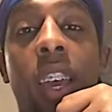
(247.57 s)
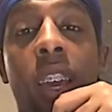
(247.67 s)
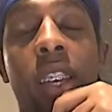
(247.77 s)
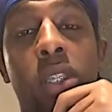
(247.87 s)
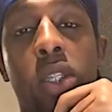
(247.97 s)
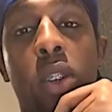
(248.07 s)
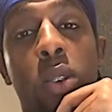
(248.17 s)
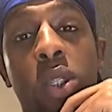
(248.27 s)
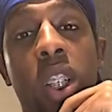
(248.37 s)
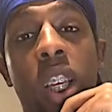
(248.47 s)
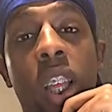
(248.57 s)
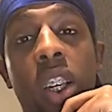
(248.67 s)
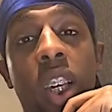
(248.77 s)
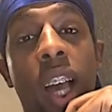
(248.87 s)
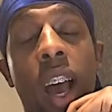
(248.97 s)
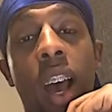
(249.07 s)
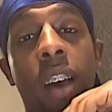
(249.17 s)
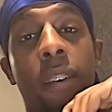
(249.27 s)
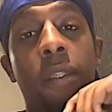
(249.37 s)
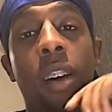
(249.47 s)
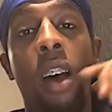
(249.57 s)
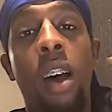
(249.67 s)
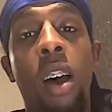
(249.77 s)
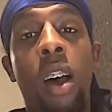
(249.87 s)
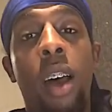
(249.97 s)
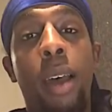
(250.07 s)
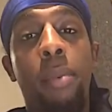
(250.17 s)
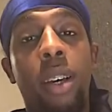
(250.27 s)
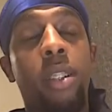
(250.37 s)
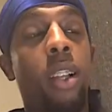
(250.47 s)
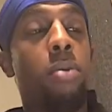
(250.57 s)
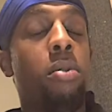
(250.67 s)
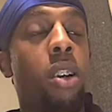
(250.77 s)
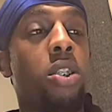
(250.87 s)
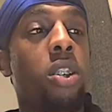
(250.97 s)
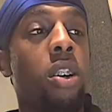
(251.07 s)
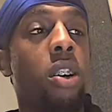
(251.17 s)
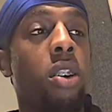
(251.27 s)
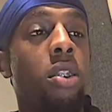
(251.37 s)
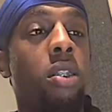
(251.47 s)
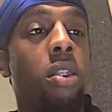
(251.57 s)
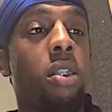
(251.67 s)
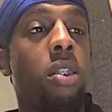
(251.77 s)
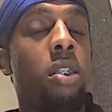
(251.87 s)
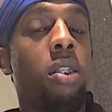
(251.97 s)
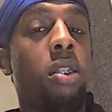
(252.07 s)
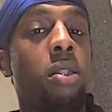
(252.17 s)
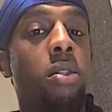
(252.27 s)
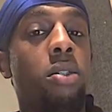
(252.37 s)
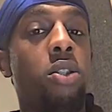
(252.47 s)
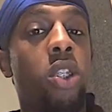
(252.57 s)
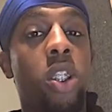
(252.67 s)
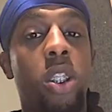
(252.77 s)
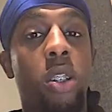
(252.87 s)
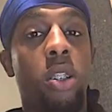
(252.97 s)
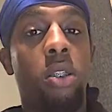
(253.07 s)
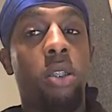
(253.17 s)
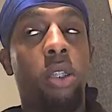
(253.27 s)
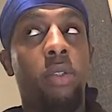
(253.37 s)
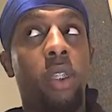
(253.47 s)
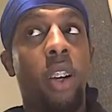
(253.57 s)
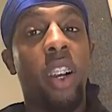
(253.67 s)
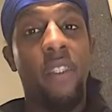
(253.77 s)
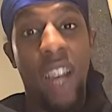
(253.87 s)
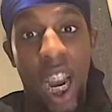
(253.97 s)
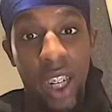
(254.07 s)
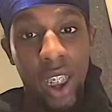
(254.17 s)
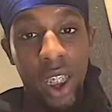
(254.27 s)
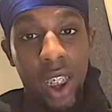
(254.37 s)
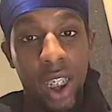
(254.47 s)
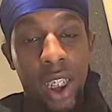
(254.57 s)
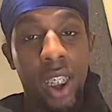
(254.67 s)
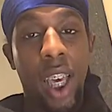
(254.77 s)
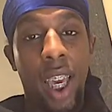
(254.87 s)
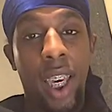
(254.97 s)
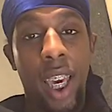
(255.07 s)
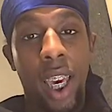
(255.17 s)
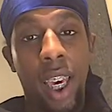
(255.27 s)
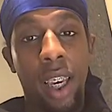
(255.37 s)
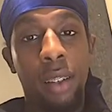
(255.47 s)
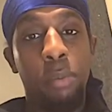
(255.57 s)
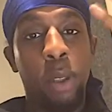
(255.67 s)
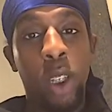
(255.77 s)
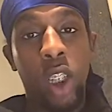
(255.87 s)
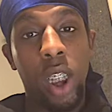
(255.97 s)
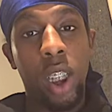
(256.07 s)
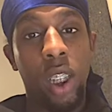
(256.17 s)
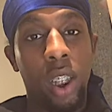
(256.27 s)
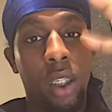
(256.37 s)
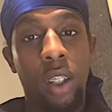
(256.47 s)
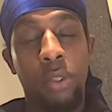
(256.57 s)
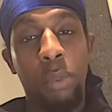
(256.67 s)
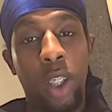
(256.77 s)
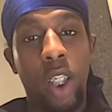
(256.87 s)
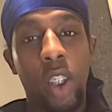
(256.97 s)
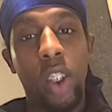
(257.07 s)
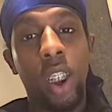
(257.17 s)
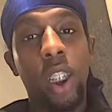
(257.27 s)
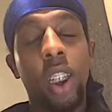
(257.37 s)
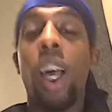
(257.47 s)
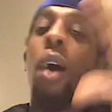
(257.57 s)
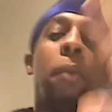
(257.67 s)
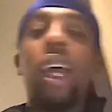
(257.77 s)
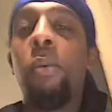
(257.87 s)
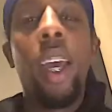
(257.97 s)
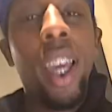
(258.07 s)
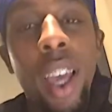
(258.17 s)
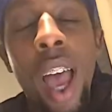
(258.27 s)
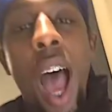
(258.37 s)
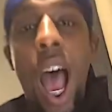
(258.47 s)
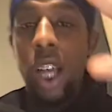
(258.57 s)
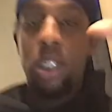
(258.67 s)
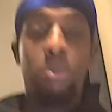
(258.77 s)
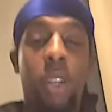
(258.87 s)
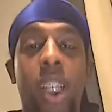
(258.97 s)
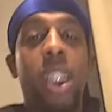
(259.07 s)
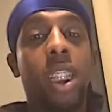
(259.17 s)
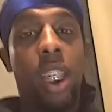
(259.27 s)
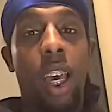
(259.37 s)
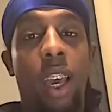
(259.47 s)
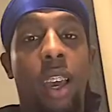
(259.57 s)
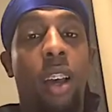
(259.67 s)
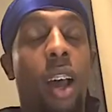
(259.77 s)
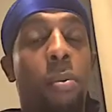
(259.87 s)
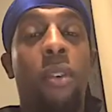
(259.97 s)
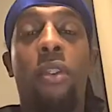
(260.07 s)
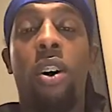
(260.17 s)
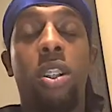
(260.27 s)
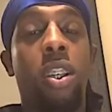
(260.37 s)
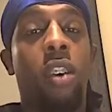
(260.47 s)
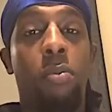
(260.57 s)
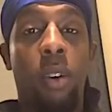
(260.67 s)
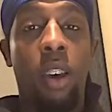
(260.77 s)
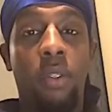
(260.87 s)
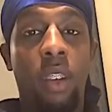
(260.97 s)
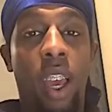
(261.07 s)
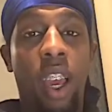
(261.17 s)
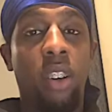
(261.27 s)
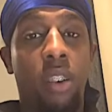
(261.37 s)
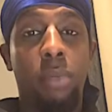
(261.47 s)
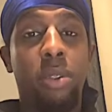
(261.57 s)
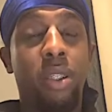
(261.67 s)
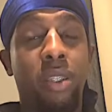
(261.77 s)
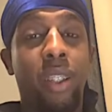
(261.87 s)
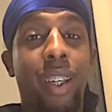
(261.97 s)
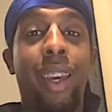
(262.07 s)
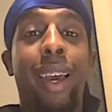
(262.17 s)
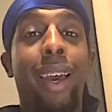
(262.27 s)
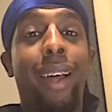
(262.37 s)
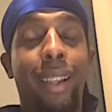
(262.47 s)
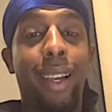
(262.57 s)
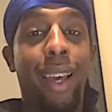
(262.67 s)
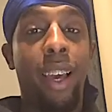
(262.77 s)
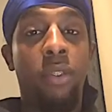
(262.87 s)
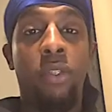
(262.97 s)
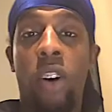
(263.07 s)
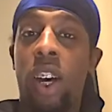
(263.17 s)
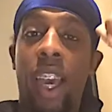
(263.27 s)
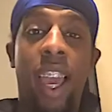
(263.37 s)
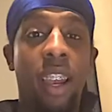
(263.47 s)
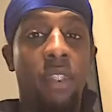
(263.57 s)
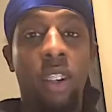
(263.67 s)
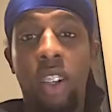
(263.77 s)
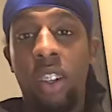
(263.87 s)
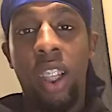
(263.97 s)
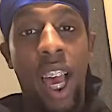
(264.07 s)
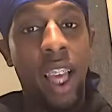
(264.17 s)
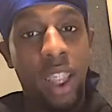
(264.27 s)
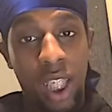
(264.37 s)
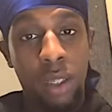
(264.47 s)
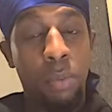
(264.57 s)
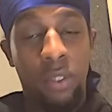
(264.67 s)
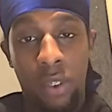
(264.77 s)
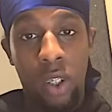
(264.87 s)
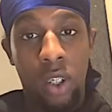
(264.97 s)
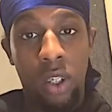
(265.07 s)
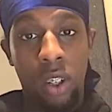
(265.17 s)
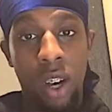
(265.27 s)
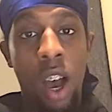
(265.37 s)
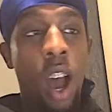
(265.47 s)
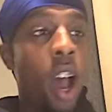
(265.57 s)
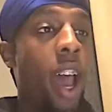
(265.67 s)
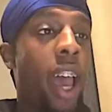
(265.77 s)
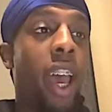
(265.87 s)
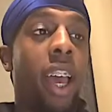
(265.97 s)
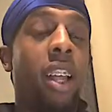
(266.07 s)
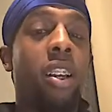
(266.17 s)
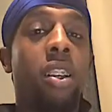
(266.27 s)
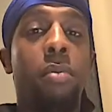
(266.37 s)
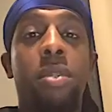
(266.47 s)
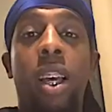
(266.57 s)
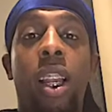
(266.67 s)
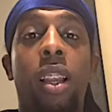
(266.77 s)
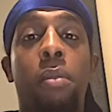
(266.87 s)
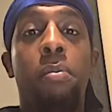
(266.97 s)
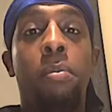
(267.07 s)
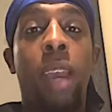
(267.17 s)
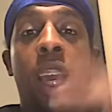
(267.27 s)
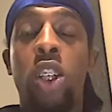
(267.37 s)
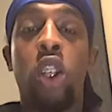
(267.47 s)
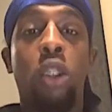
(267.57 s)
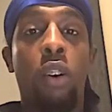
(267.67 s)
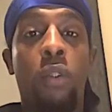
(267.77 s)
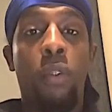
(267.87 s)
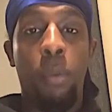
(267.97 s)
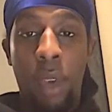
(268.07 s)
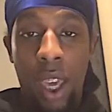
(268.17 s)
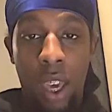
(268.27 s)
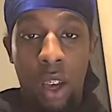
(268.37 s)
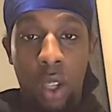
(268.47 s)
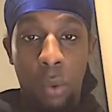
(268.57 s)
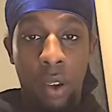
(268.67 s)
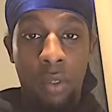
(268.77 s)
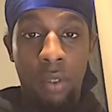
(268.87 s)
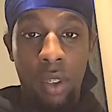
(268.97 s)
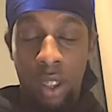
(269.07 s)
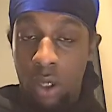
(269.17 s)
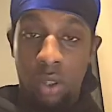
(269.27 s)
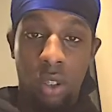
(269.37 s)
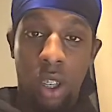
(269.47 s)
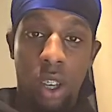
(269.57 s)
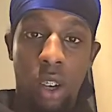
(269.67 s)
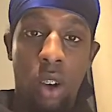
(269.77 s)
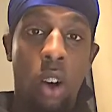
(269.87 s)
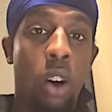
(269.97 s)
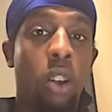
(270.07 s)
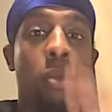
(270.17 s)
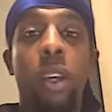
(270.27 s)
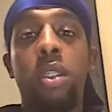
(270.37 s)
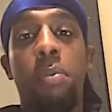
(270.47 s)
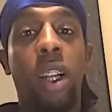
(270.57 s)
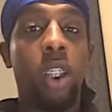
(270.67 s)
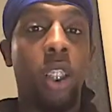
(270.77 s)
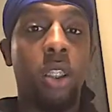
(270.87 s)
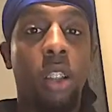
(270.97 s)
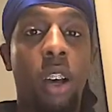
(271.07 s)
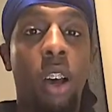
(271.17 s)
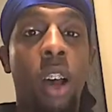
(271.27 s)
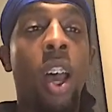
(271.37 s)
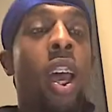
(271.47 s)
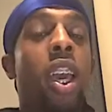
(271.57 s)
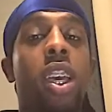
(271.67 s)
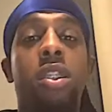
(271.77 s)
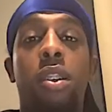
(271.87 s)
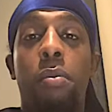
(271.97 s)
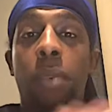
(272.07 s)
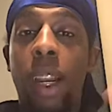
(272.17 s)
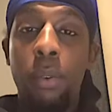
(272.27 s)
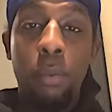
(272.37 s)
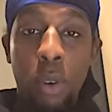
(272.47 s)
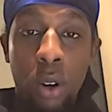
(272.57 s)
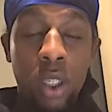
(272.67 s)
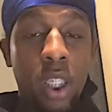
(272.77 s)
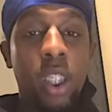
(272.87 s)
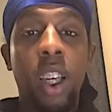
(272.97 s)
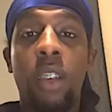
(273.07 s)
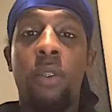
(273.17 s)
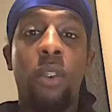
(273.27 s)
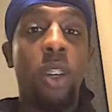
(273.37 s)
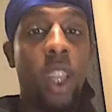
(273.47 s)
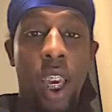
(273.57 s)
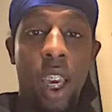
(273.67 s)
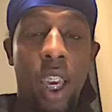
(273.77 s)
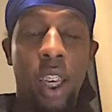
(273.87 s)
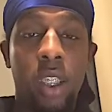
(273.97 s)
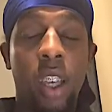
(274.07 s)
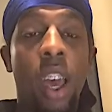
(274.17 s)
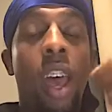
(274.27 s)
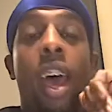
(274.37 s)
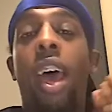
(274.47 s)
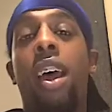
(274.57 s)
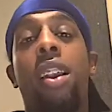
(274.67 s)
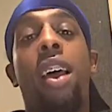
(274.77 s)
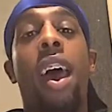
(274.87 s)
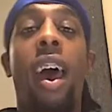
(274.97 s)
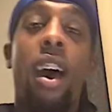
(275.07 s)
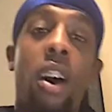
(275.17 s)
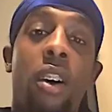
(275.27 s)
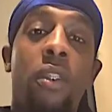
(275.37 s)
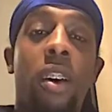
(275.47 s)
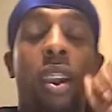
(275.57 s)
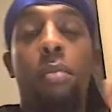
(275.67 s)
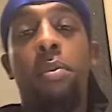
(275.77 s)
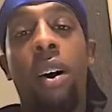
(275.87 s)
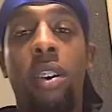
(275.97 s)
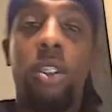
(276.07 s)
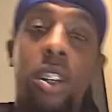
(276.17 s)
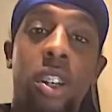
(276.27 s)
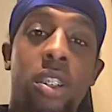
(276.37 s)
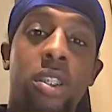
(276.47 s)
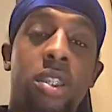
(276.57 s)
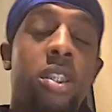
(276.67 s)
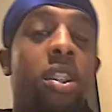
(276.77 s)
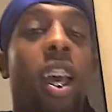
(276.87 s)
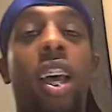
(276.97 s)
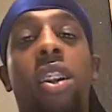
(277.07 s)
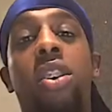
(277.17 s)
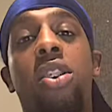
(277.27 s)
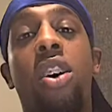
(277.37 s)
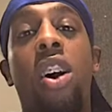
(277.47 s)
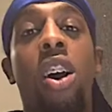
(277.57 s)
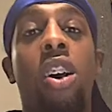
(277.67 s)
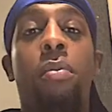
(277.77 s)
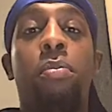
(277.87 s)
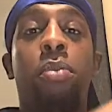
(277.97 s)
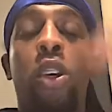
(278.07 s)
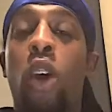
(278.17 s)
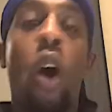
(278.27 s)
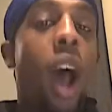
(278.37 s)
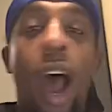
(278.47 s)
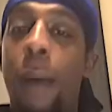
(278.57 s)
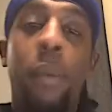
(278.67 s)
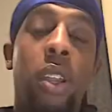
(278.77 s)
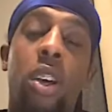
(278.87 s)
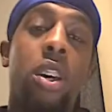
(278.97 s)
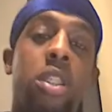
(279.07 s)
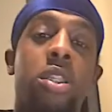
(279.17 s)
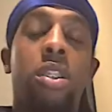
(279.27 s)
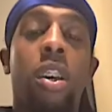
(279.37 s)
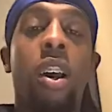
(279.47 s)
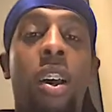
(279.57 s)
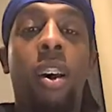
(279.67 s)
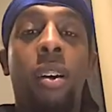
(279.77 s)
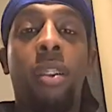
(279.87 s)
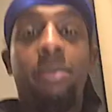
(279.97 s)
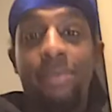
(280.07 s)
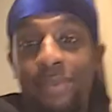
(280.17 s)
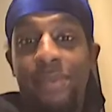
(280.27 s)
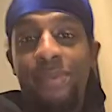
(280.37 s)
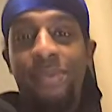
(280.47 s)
It's so shit that you can't have a big celebration GT coronavirus, aka bullshit. The government trying to control us. But anyway, I just wanted to say happy 40th birthday. You're absolutely killing it. 40 ain't never looked like this before. And I'm sending major love from here all the way in London, all the way to Manchester. Here's to many more successful years and health and abundance and pure happiness. Mm.